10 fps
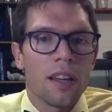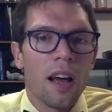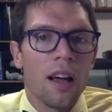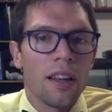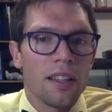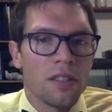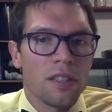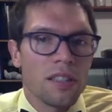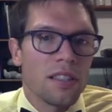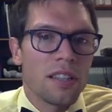This
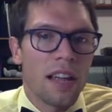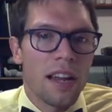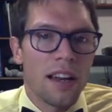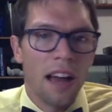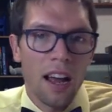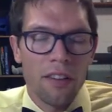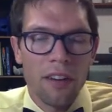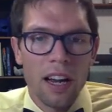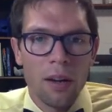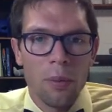is a
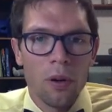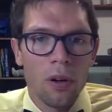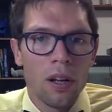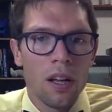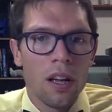non-viable